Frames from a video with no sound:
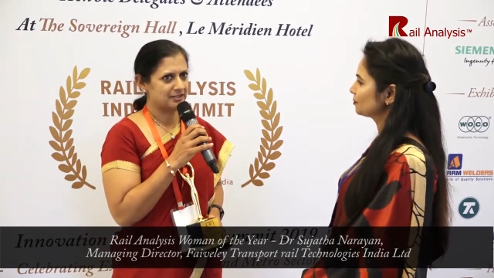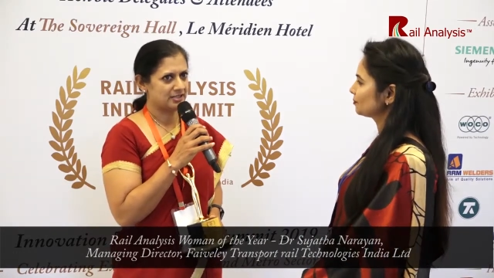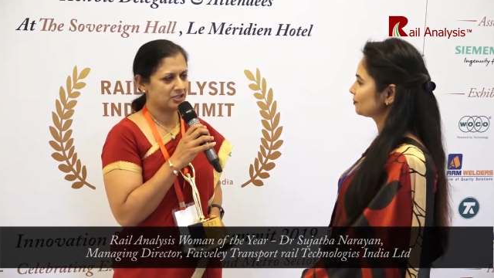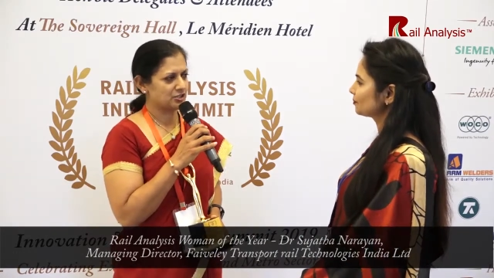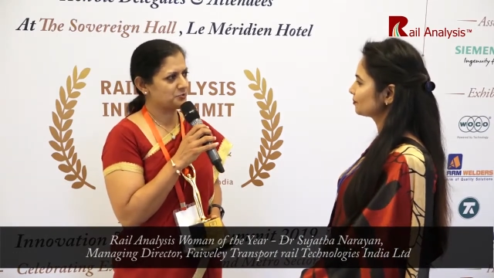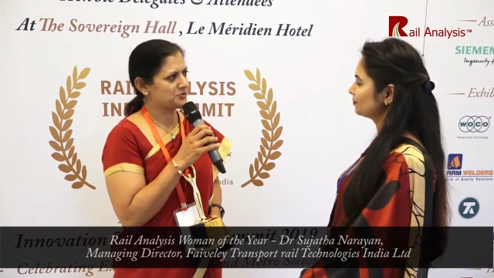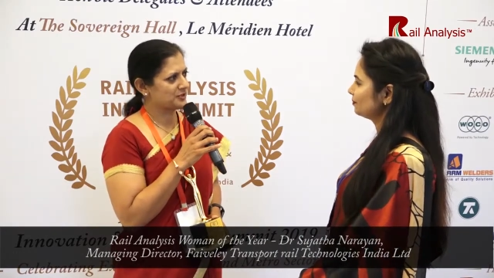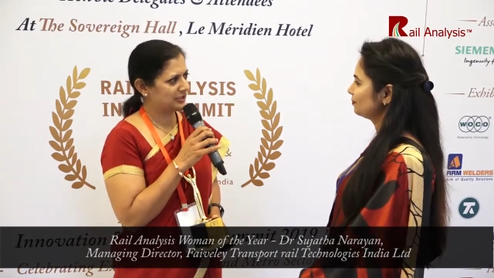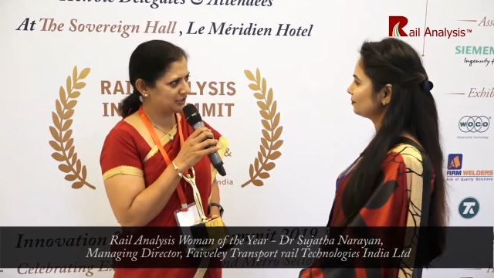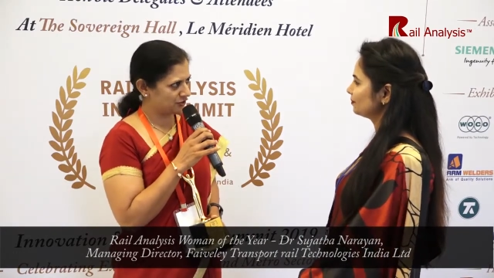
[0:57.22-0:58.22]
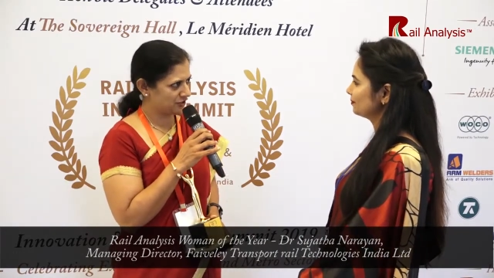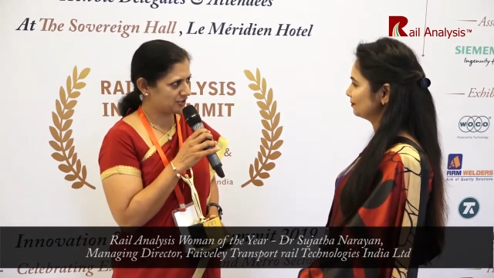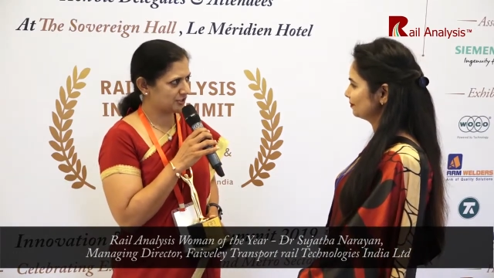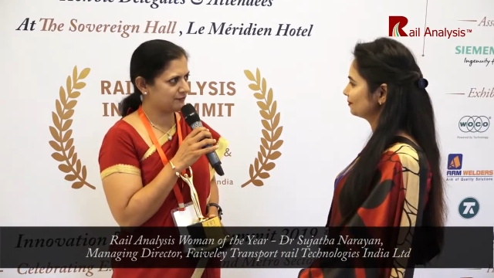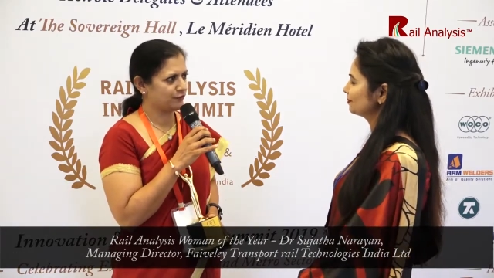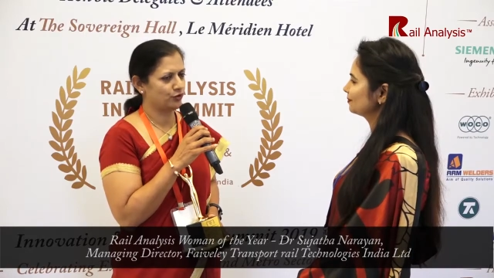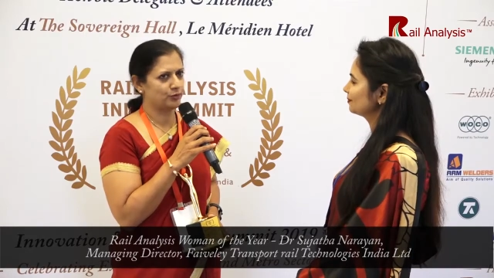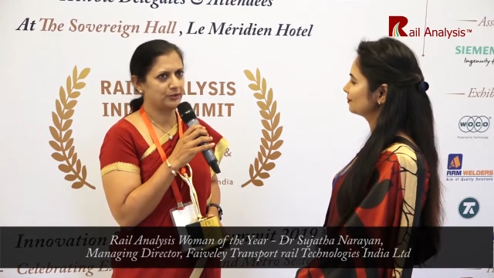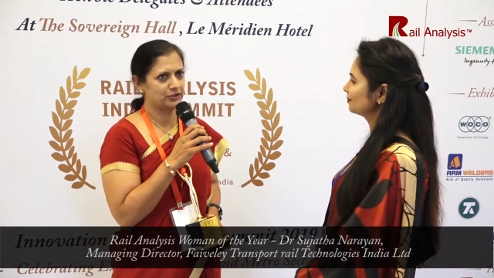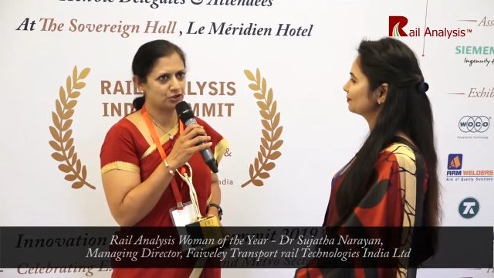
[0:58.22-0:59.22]
Speaker 1: discussion was really interesting,
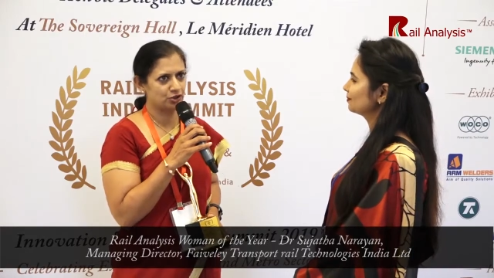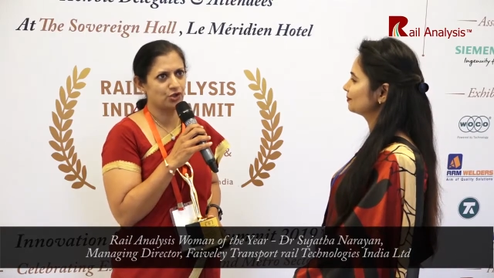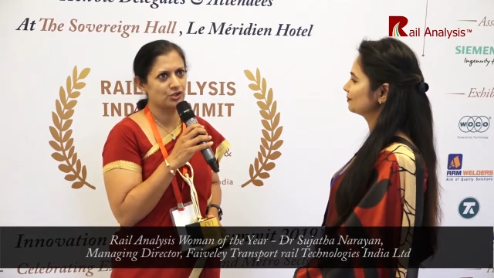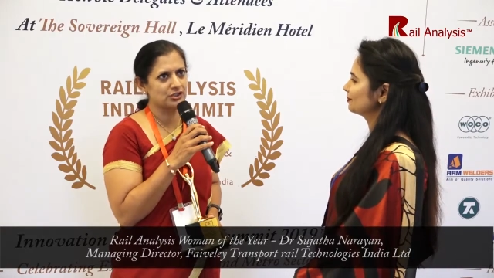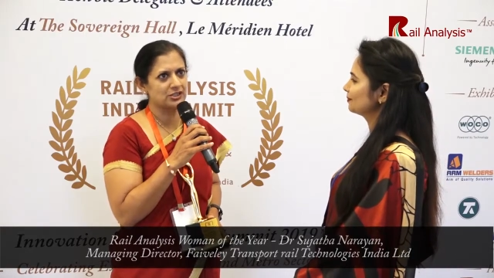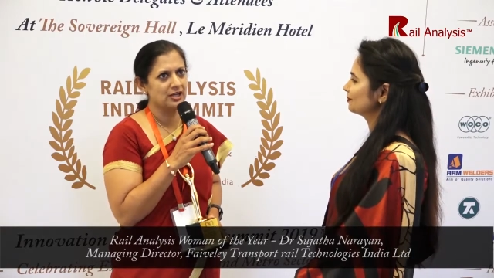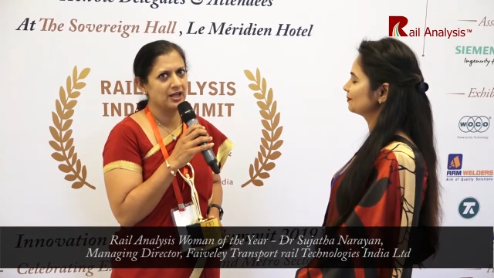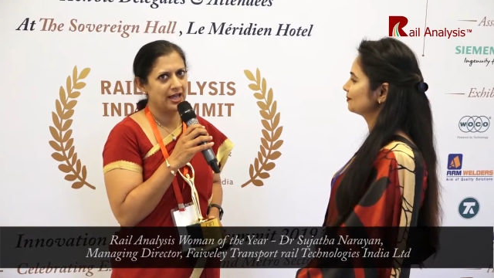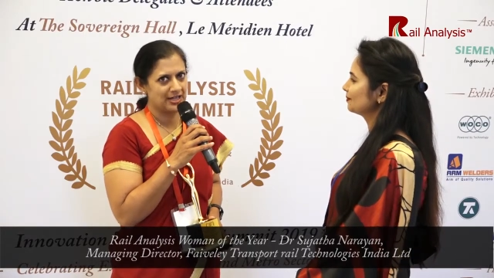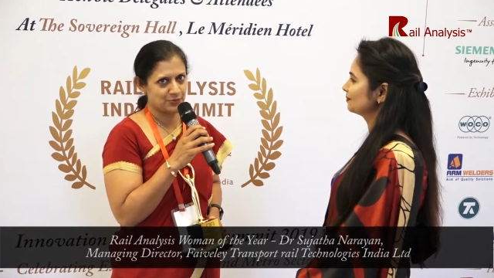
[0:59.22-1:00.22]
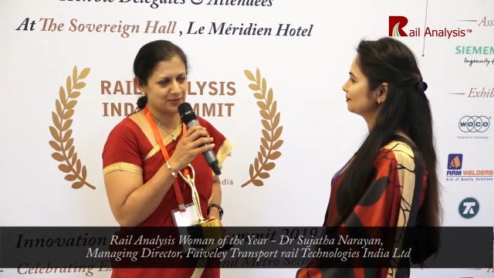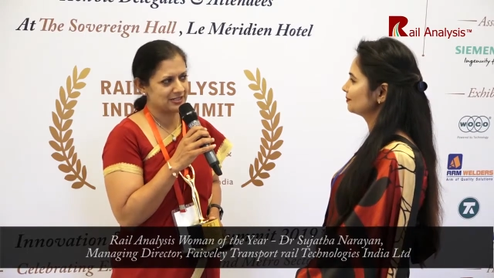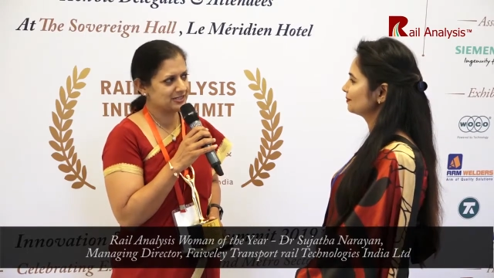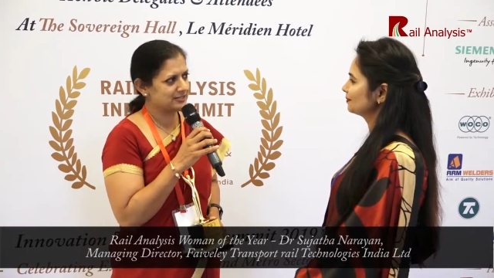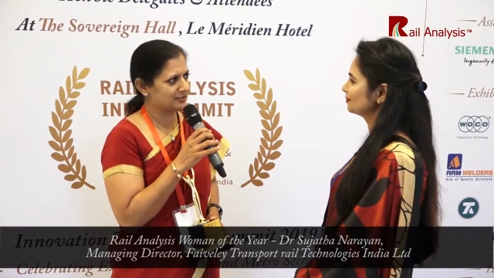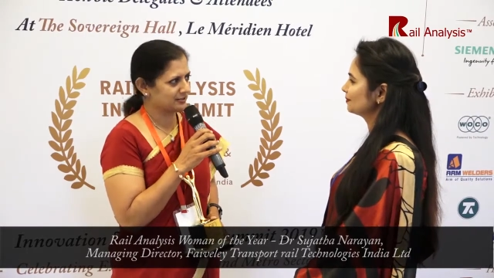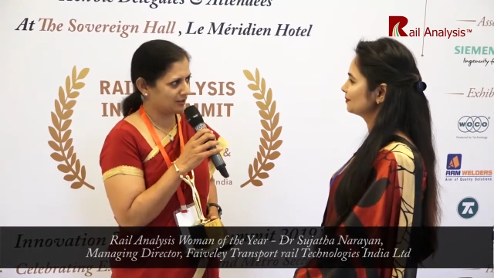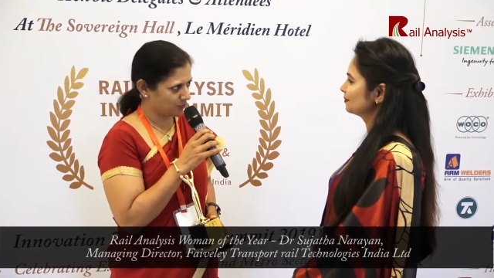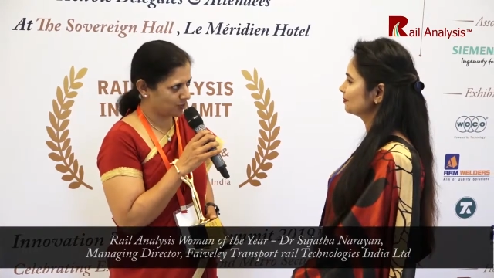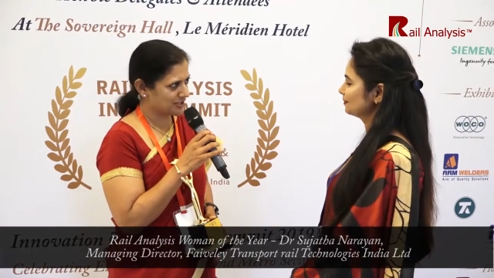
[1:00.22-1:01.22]
followed by the talks as well as
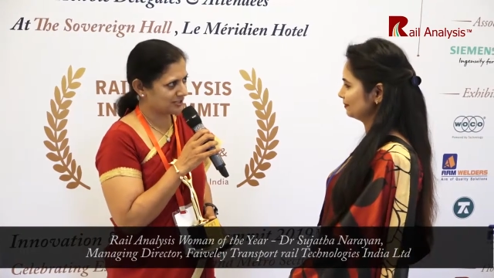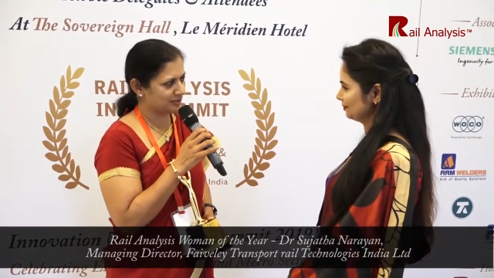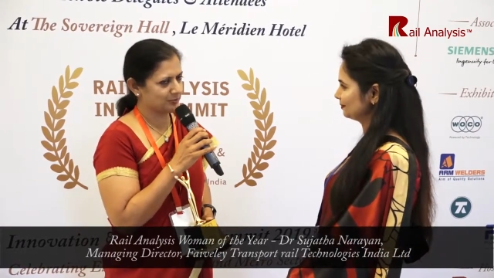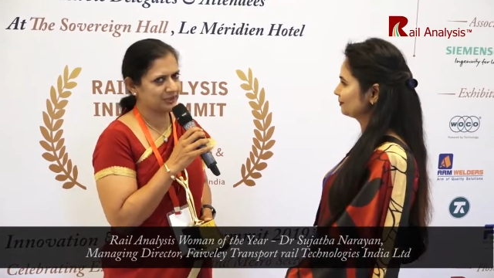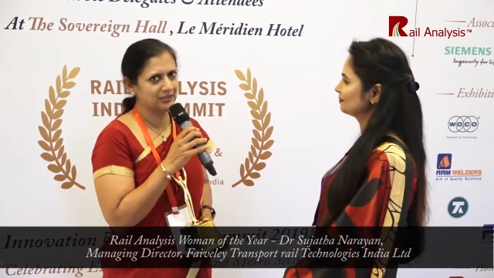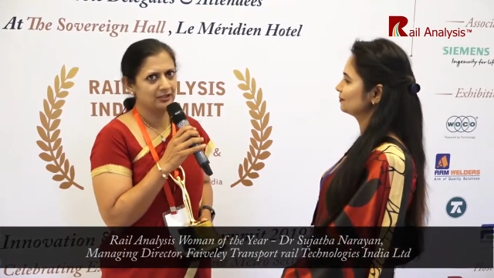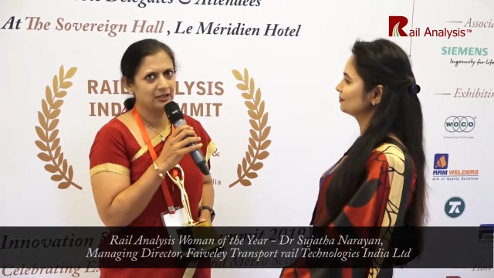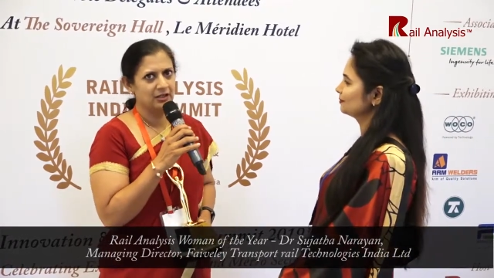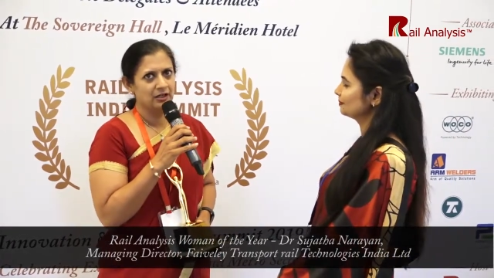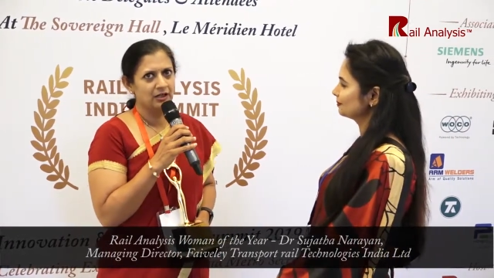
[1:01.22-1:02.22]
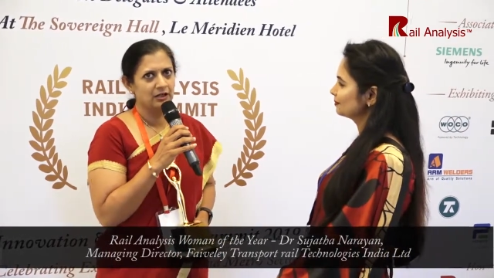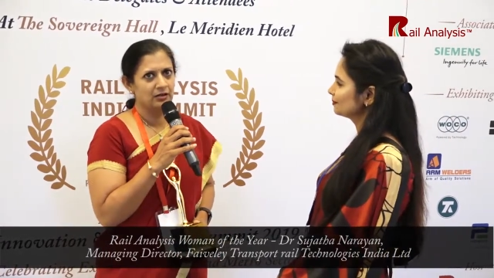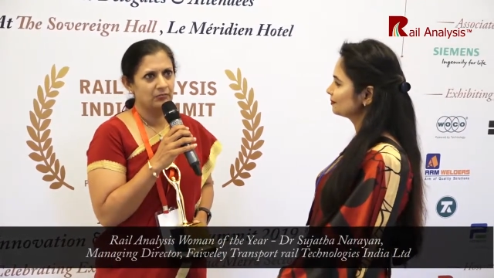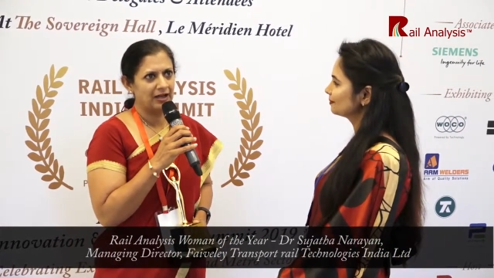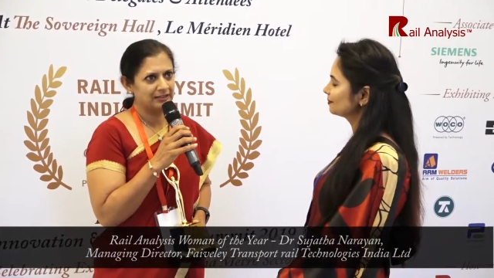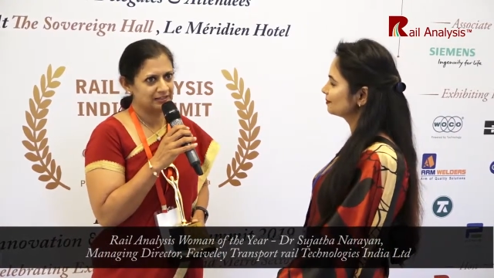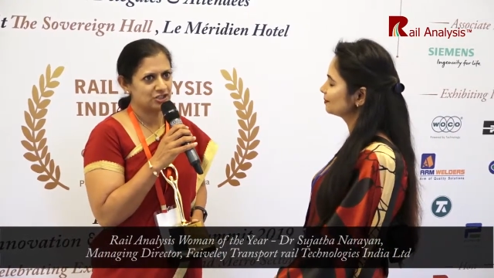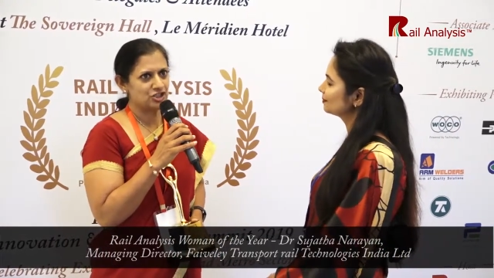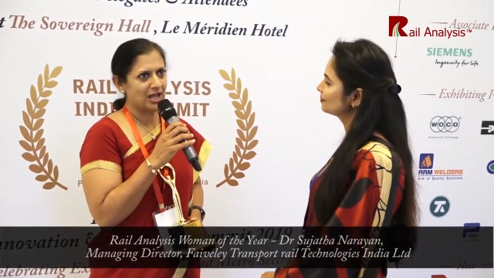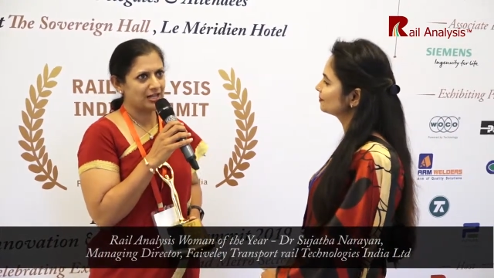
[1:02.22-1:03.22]
the award ceremony. Um, I think
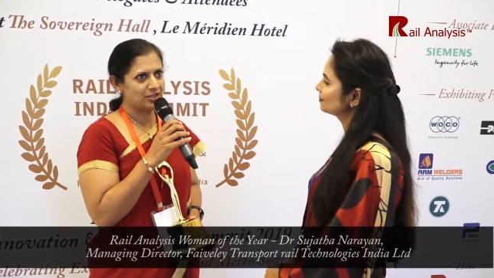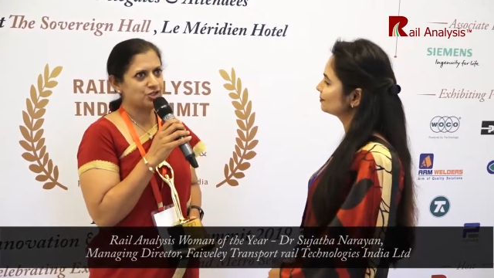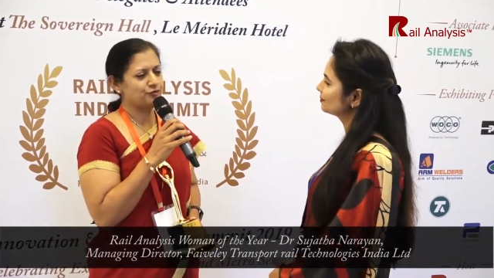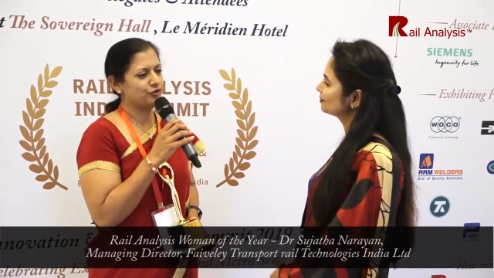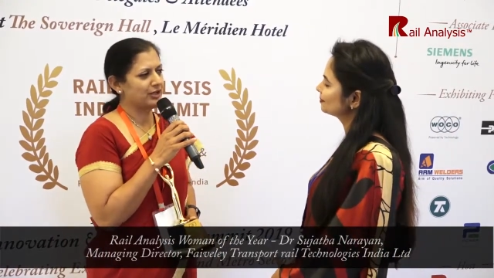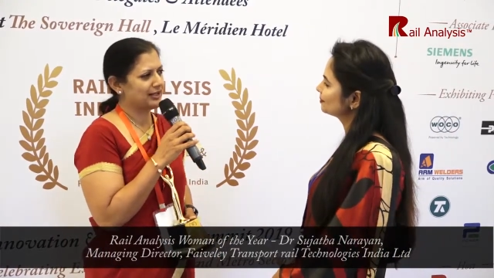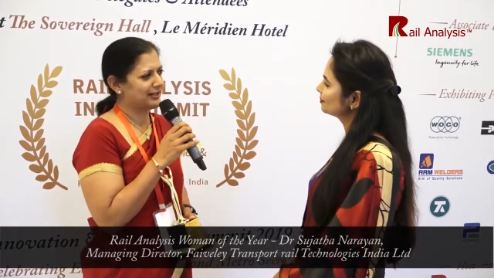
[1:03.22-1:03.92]
the challenge for rail